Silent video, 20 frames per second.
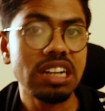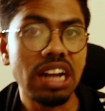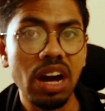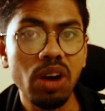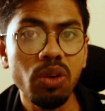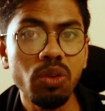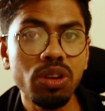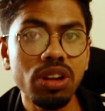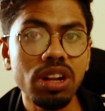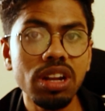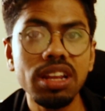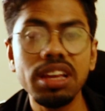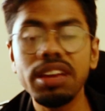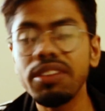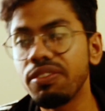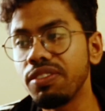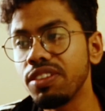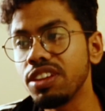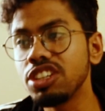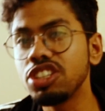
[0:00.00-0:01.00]
now only,
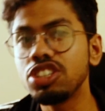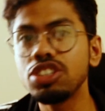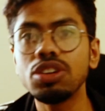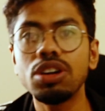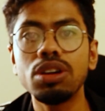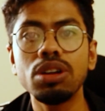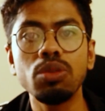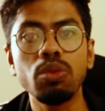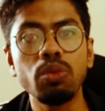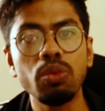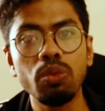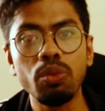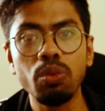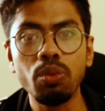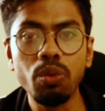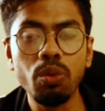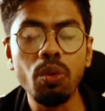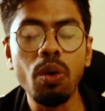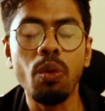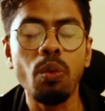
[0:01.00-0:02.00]
finish your
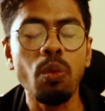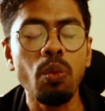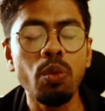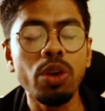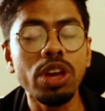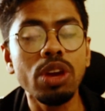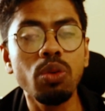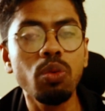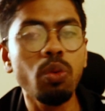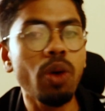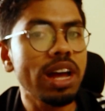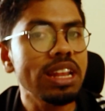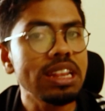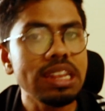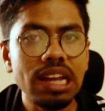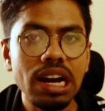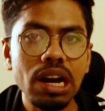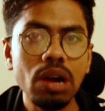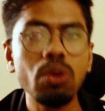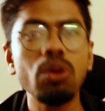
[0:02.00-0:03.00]
week
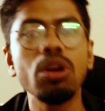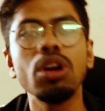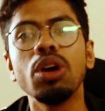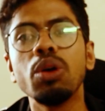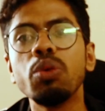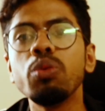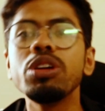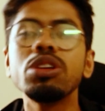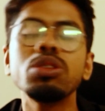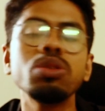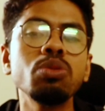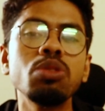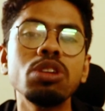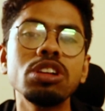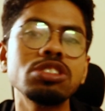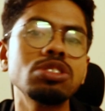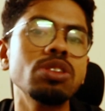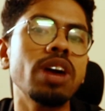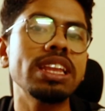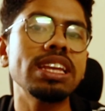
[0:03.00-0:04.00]
one now. Week two
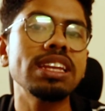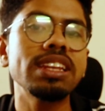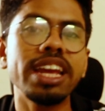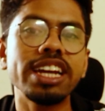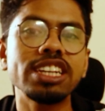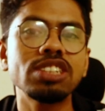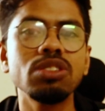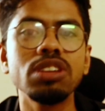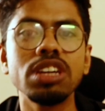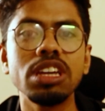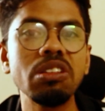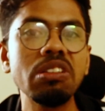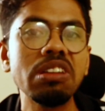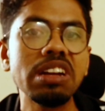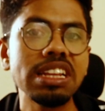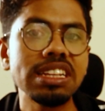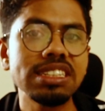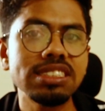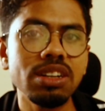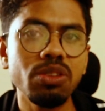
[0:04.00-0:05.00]
also, I think next week you'll
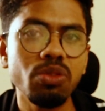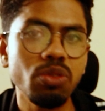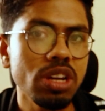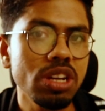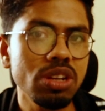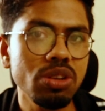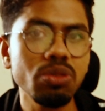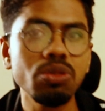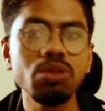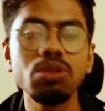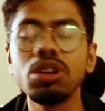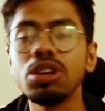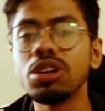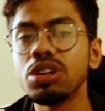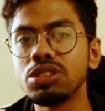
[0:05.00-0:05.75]
release the week two.